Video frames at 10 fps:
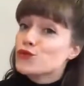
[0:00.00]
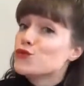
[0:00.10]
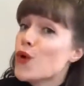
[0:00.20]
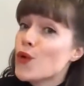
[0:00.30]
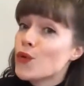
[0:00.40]

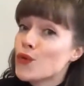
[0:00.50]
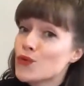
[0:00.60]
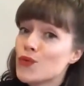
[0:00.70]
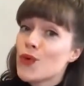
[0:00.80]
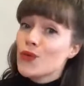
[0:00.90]
Row,
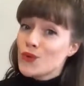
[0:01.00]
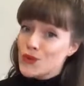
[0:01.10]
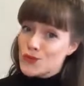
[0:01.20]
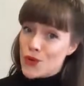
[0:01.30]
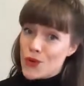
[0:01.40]
row,
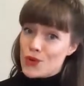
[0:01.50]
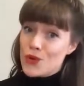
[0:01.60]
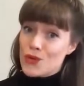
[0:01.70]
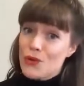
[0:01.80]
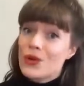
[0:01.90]
row
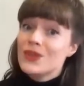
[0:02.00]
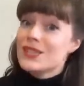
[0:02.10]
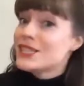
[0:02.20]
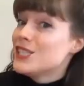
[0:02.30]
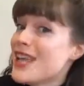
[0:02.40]
your
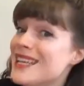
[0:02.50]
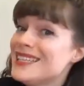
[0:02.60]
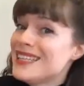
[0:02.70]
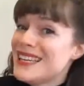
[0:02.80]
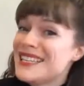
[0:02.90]
boat
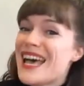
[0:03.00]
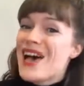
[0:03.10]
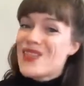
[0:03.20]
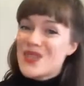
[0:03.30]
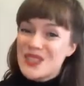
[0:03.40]
gently
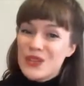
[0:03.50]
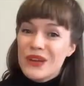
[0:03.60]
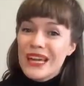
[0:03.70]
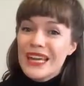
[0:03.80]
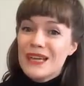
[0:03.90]
down the
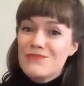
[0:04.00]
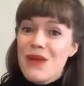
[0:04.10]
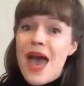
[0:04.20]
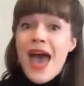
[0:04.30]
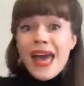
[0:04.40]
stream.
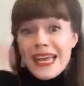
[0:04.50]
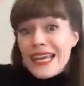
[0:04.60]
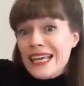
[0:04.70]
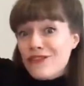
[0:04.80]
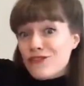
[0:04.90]

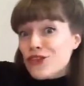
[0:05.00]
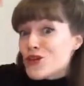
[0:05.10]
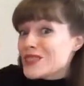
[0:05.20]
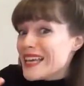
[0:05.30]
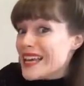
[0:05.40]
If you
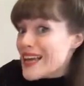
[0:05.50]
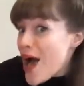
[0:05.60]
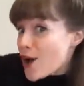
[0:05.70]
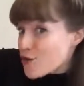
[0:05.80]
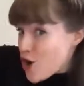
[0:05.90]
see
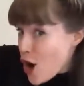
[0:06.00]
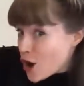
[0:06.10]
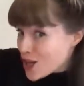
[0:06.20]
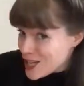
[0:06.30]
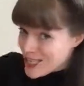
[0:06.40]
a
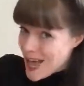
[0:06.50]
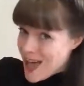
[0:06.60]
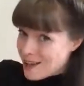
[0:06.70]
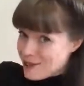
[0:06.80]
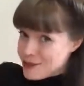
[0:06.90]

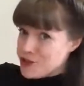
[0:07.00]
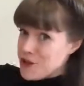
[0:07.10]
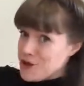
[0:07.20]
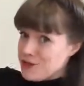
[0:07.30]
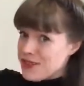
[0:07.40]
crocodile,
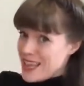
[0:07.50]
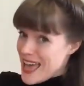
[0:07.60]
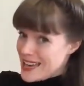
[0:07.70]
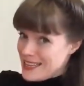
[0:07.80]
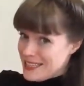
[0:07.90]
don't
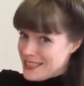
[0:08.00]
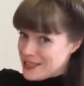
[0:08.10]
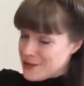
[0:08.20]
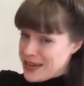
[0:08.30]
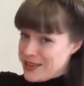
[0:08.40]
forget to
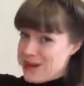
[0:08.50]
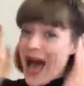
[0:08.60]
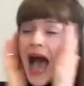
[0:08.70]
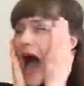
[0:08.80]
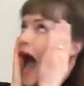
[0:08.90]
scream.
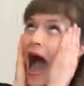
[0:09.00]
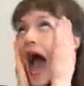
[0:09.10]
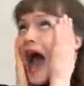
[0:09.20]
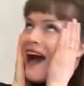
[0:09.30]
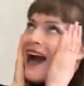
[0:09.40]

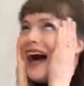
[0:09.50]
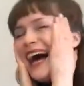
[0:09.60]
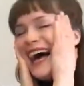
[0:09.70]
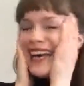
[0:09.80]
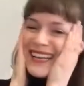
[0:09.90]
Ah!